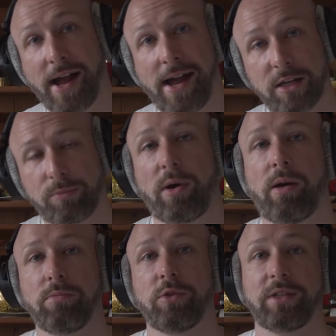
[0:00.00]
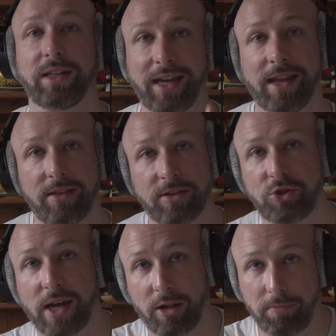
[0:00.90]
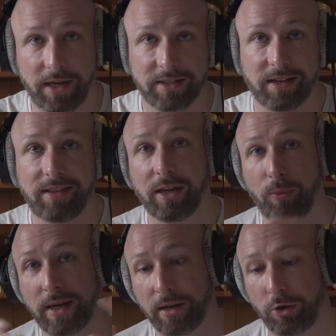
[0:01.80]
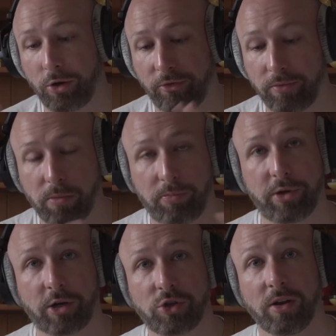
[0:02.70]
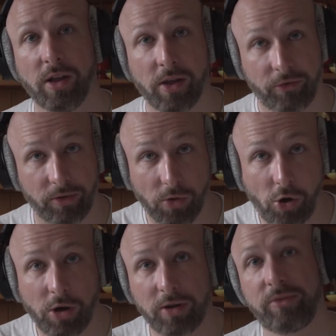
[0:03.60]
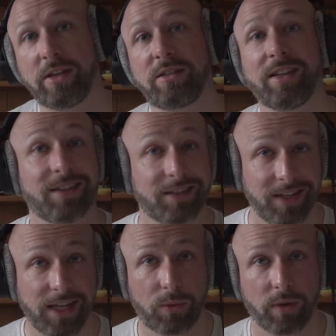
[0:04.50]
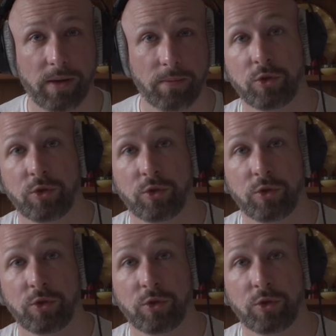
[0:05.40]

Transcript: and pop music in this channel, because I think we can learn from the production from all of these things equally.